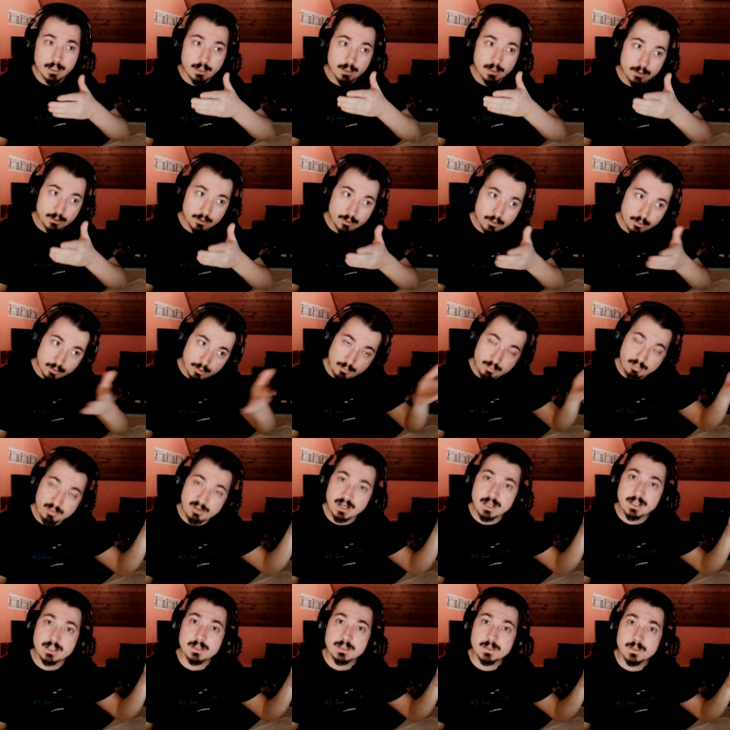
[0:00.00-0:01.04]
to the
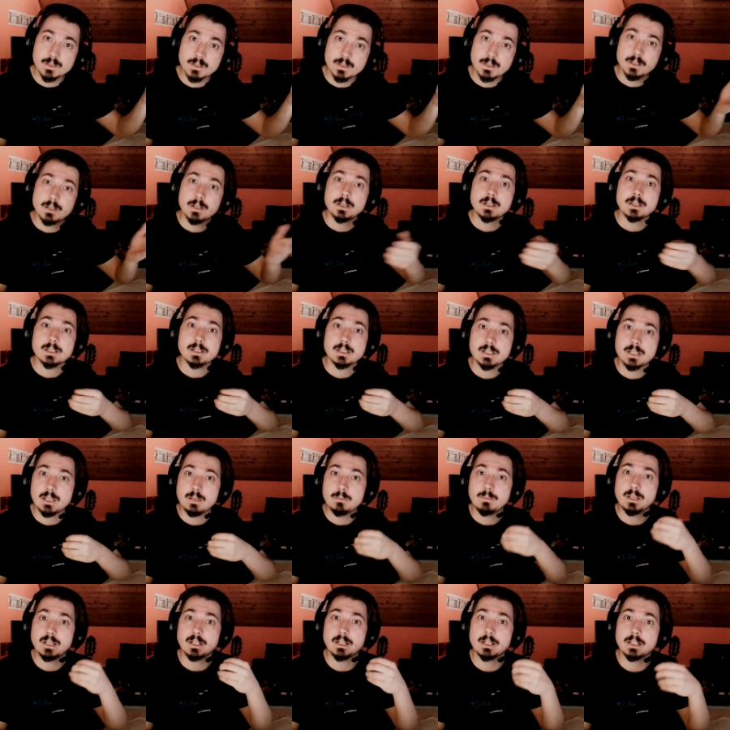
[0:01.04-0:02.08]
press,
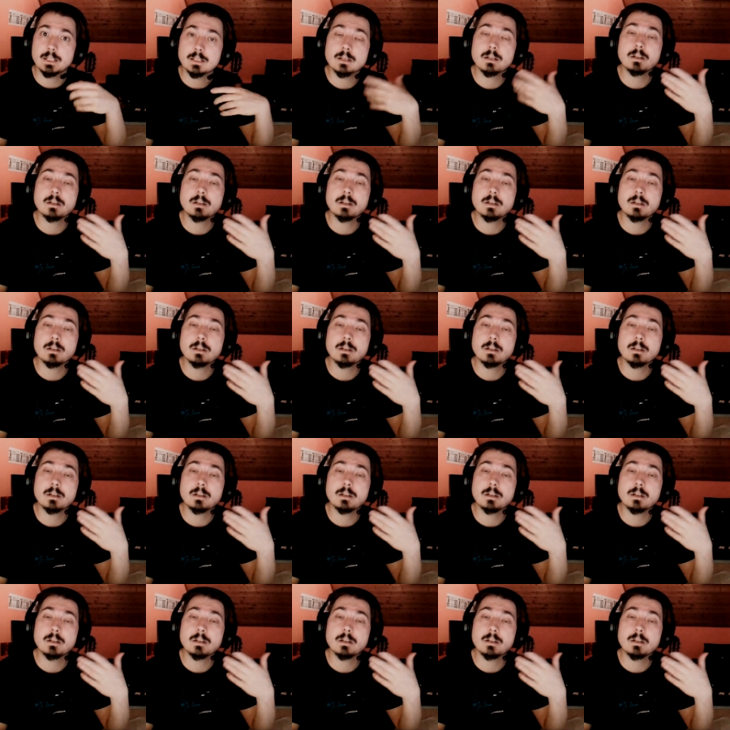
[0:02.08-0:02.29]
seemingly the